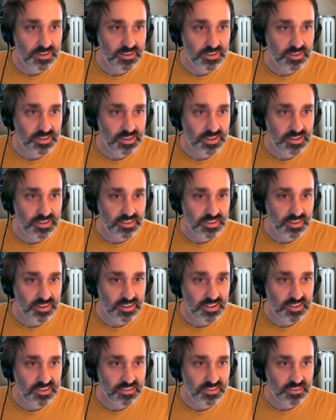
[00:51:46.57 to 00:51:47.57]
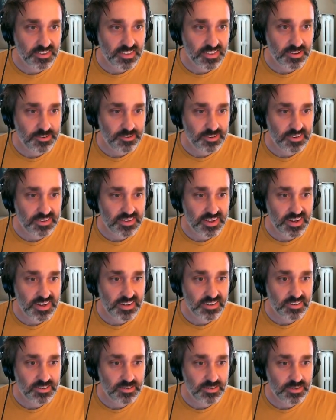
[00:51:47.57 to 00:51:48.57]
to the cluster that they were
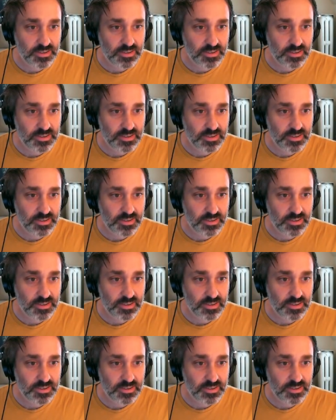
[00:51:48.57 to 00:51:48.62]
assigned to.